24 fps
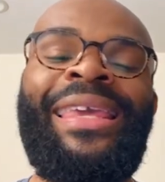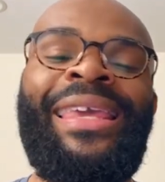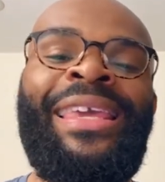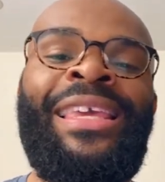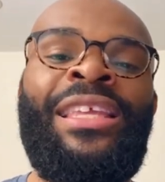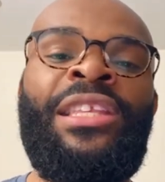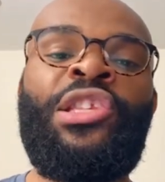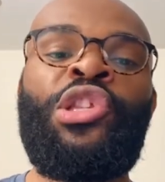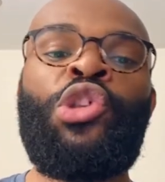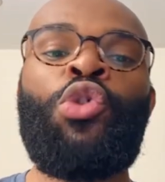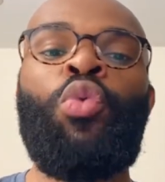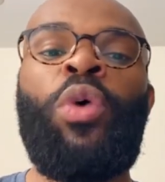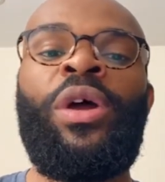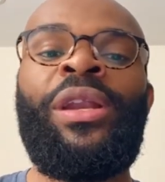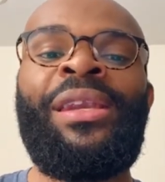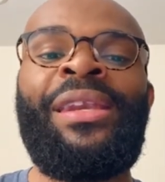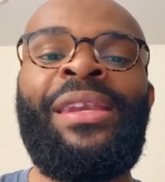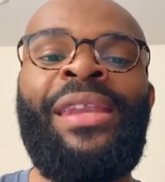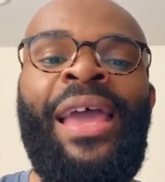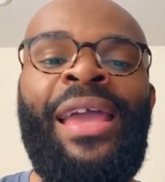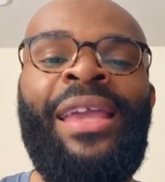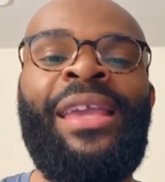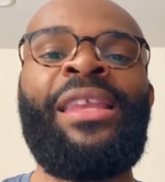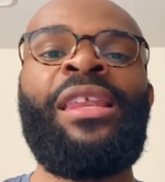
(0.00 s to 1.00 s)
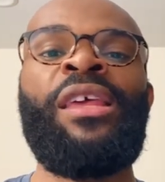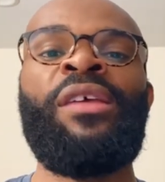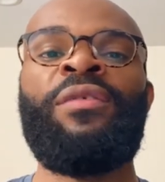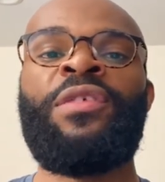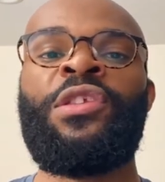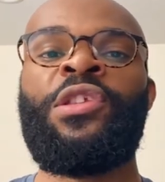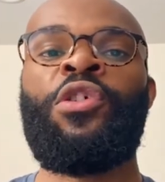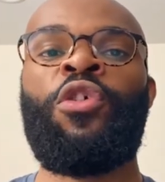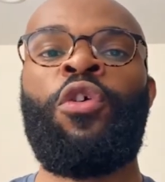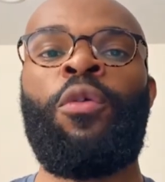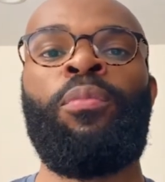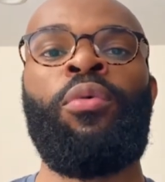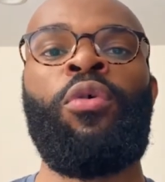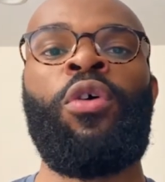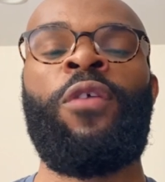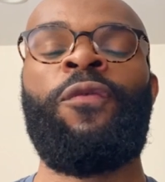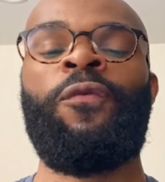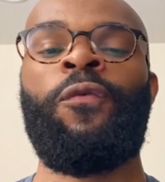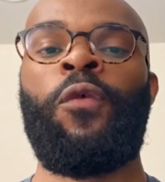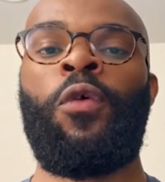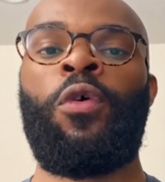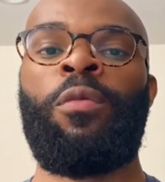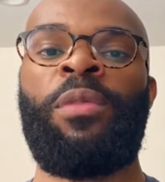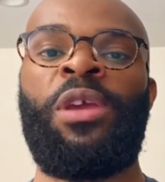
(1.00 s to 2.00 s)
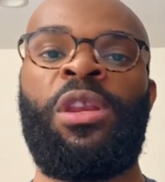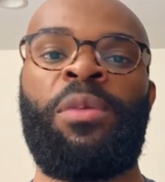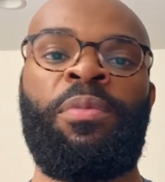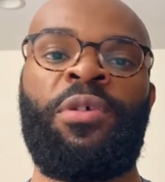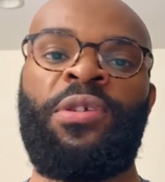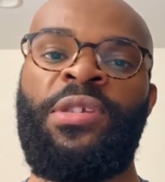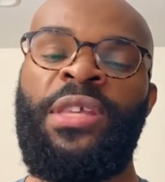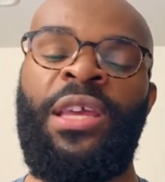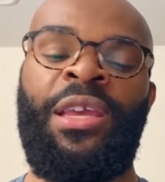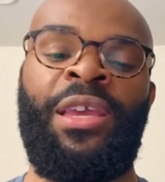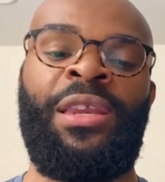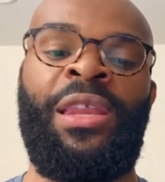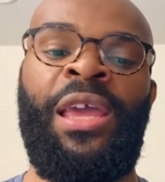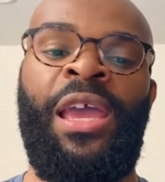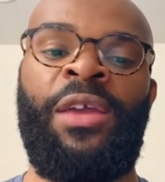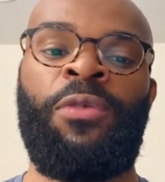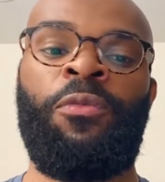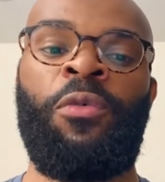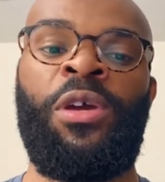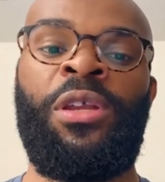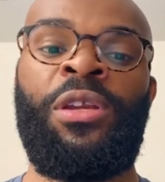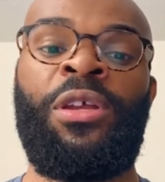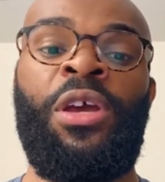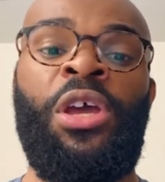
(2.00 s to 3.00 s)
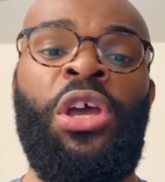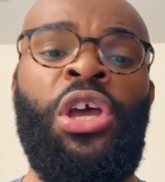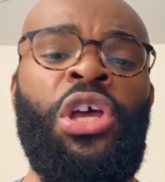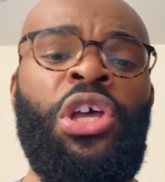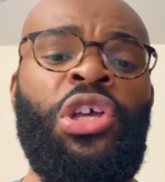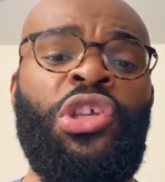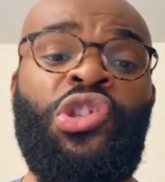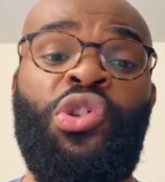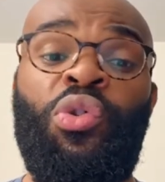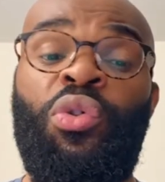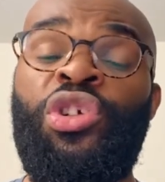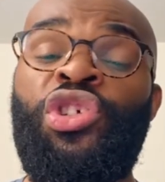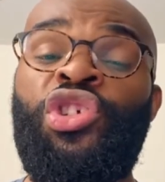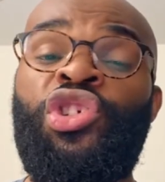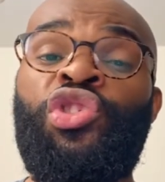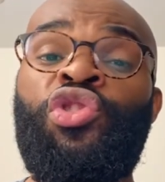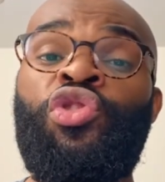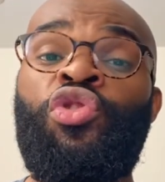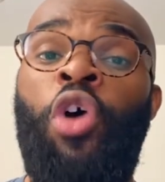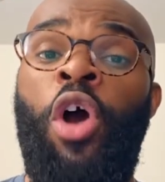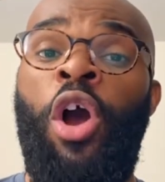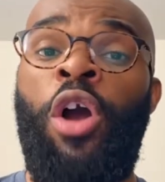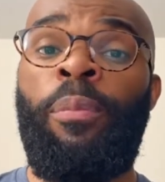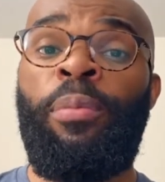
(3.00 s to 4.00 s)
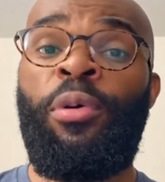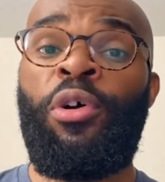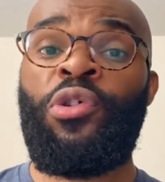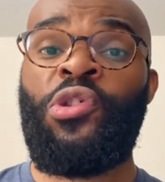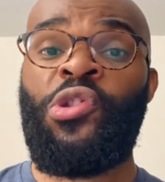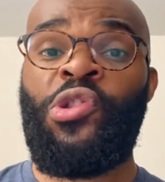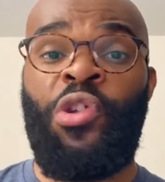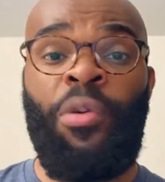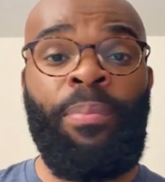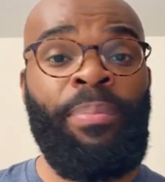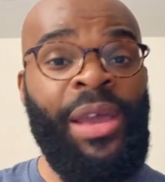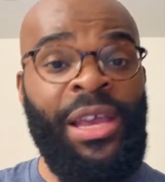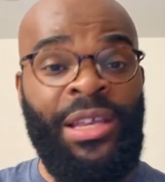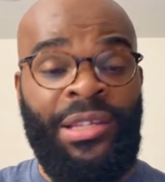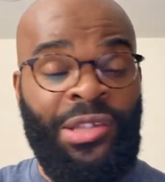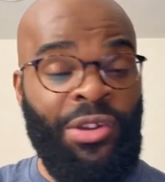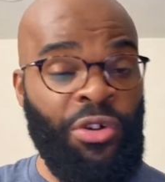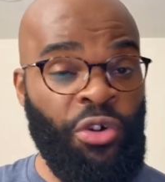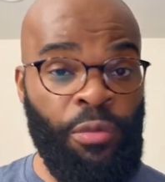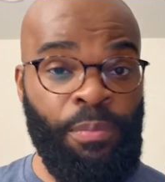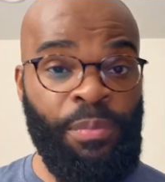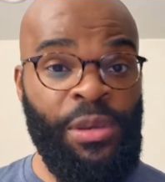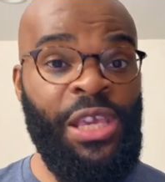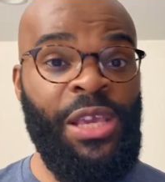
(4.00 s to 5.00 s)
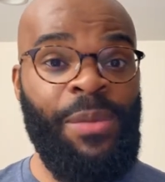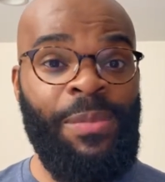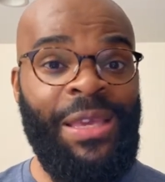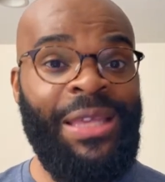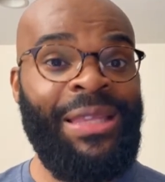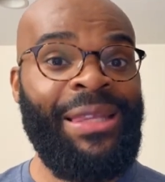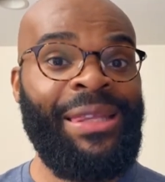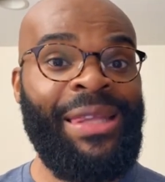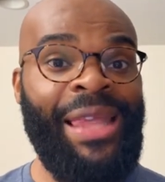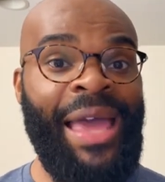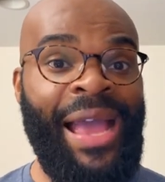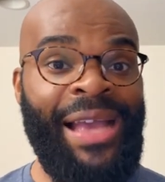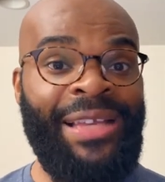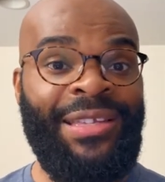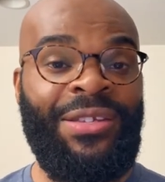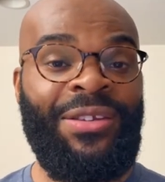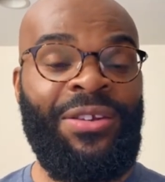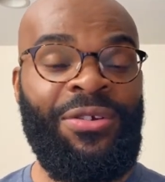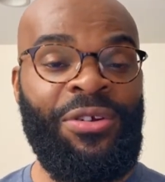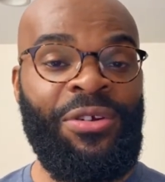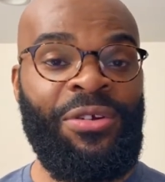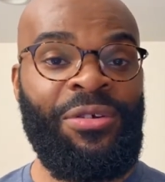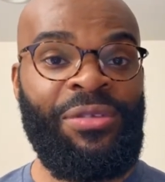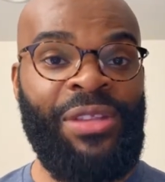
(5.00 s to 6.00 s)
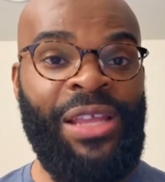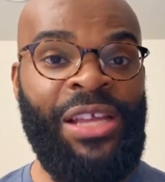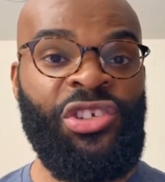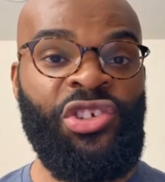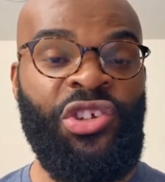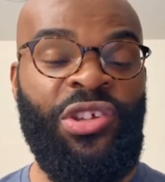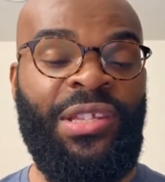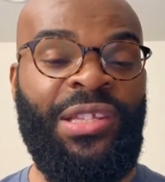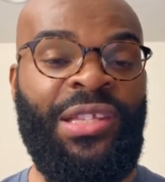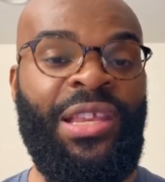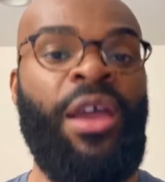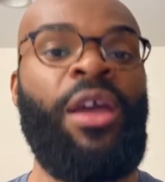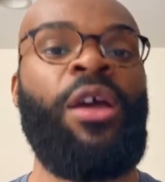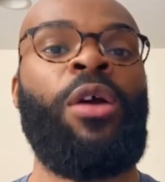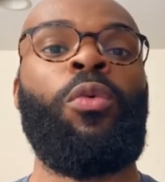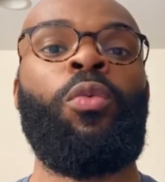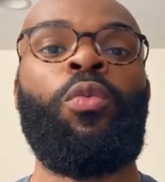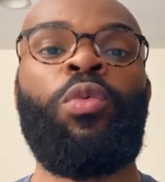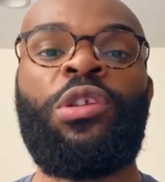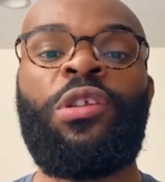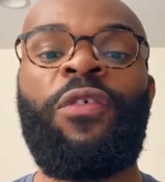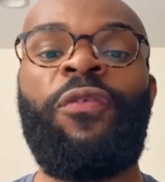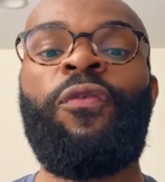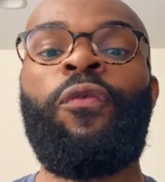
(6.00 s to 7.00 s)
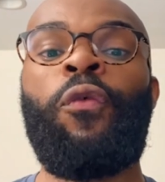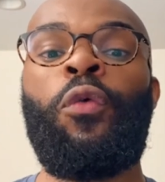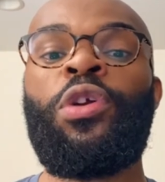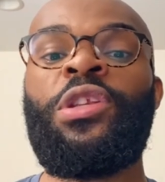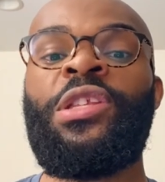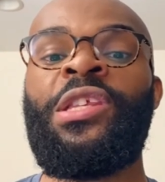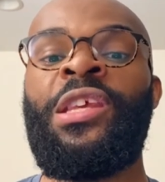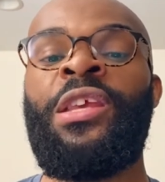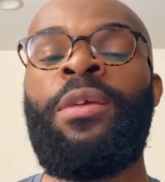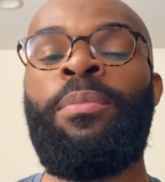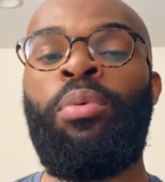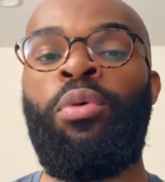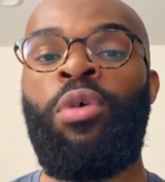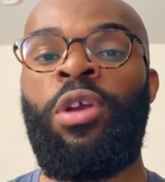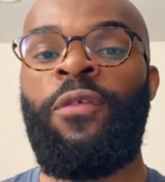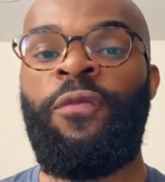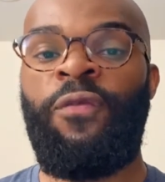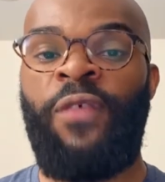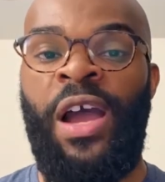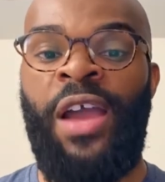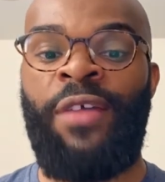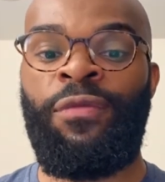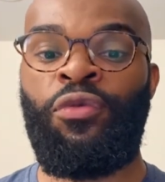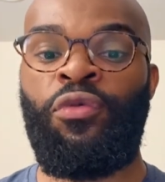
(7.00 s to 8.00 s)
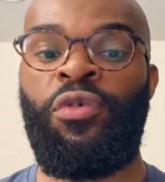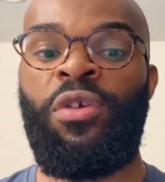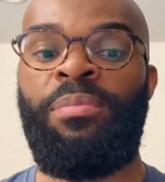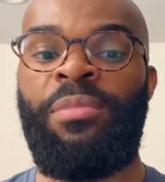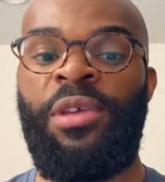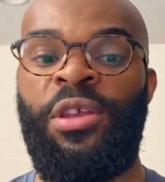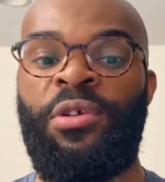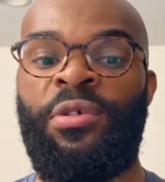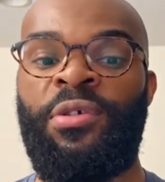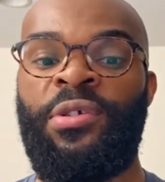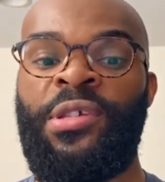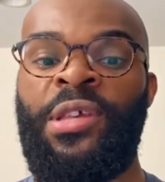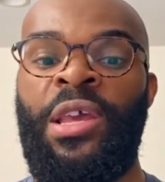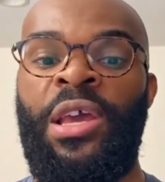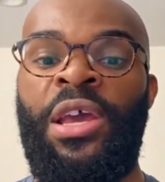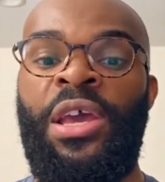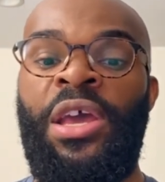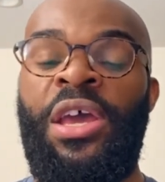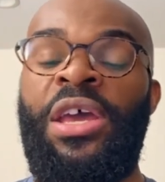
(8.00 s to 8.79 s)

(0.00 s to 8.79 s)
into a negative 0.4 meter per second headwind. So a strong personal best. Her PB last year that she set was 14.53 meters.